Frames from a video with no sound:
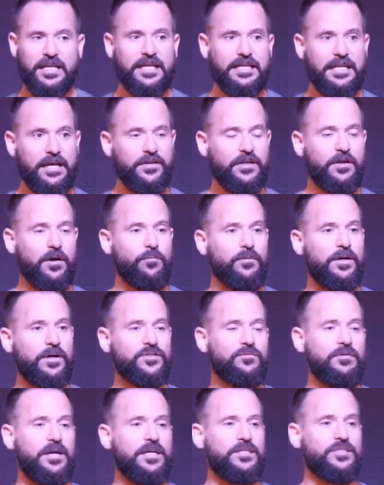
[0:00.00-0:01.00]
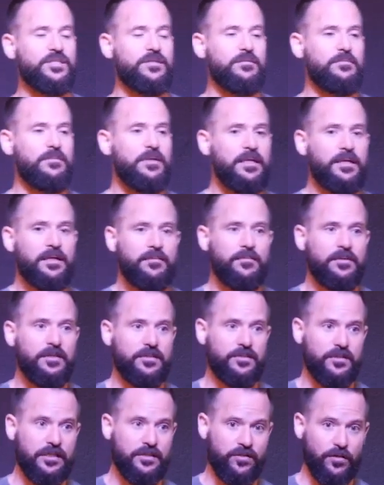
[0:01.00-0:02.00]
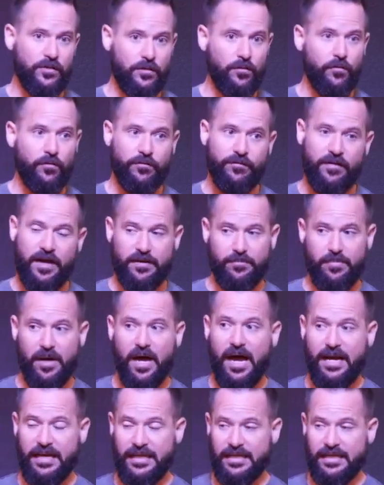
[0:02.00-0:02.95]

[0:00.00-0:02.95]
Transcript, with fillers: Now, a resurrection is, is the glorified body.